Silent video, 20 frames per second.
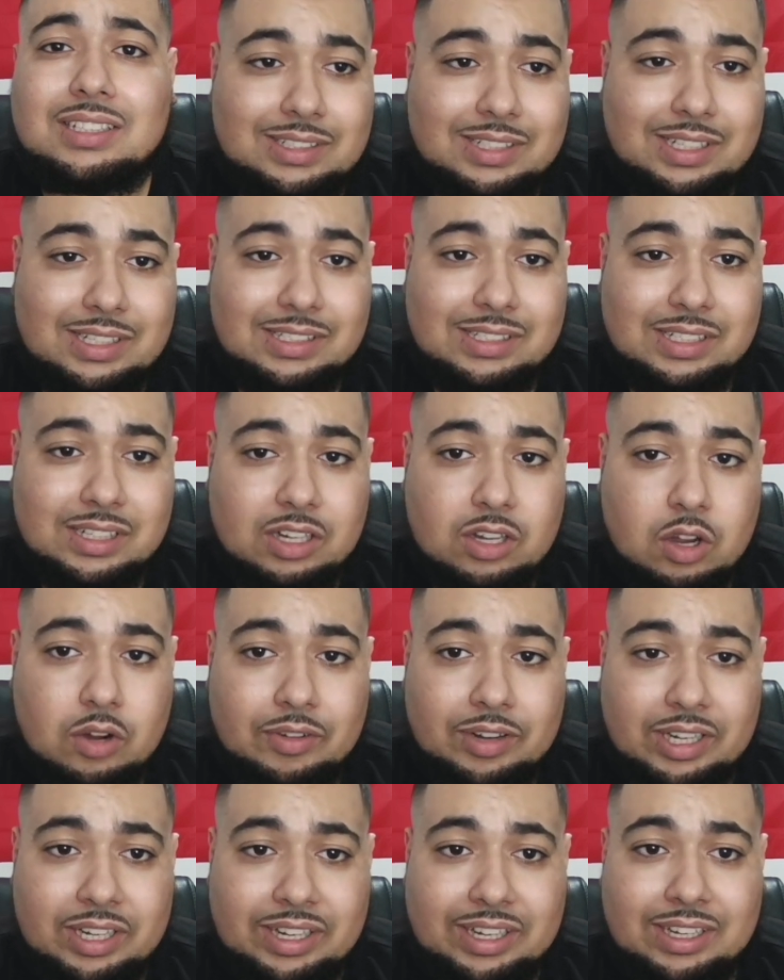season
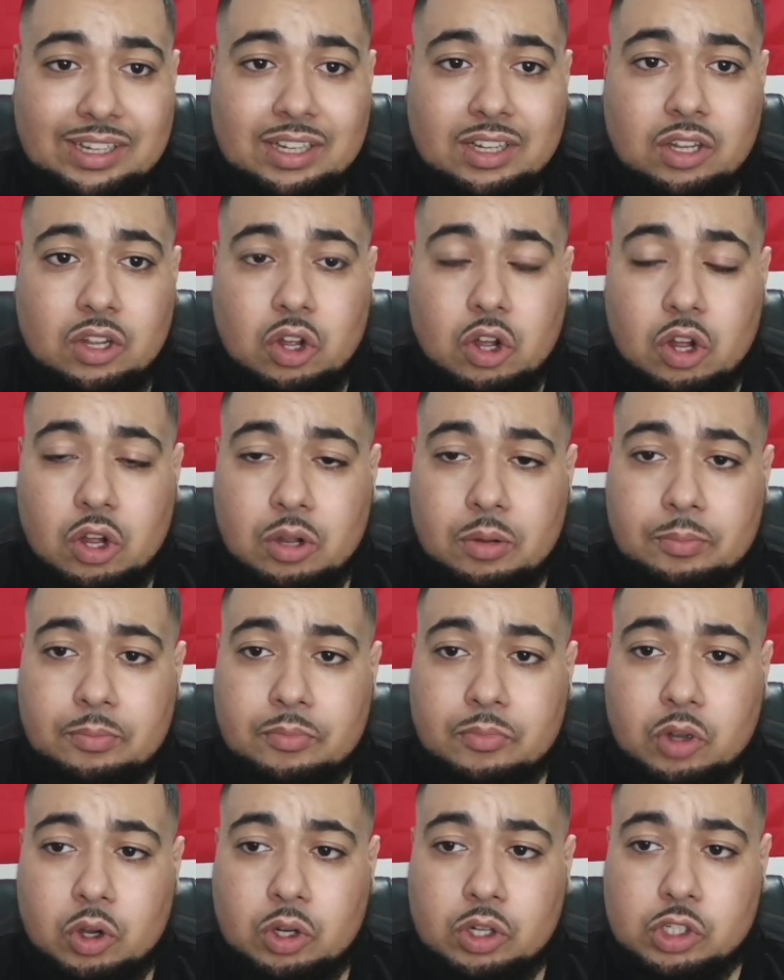currently
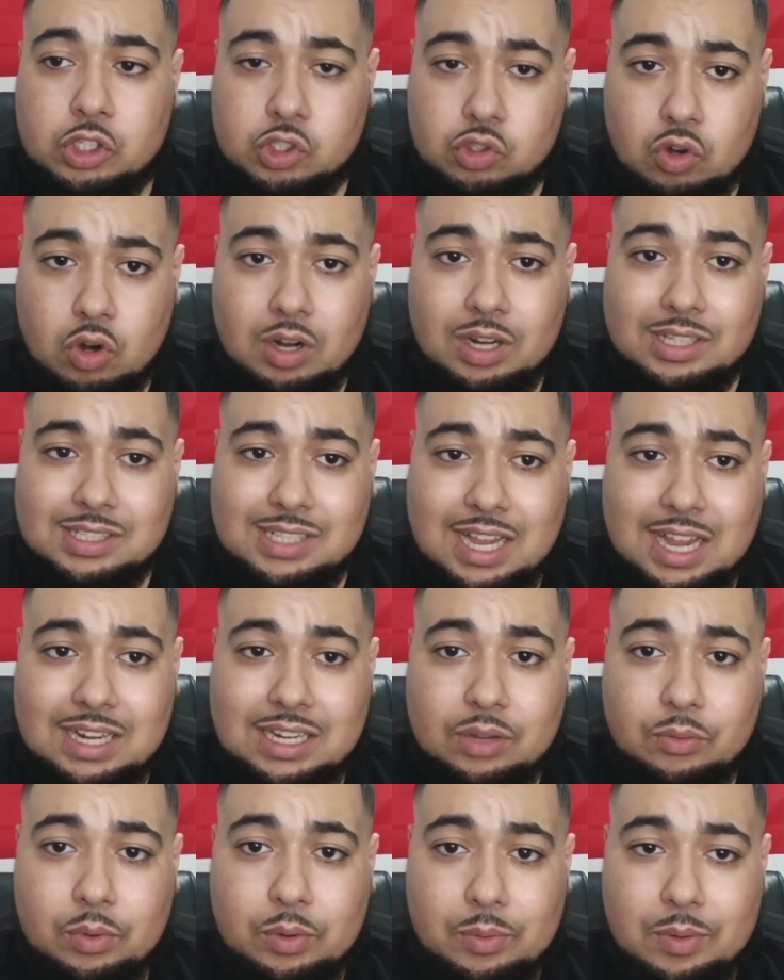on a stronger side
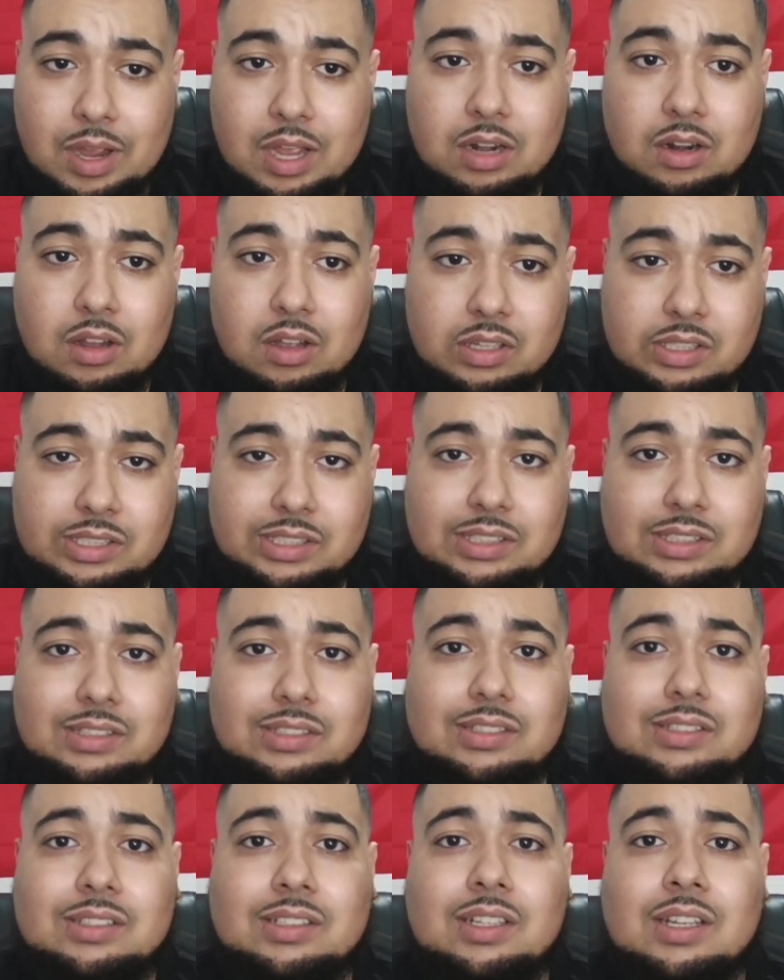than we were last season.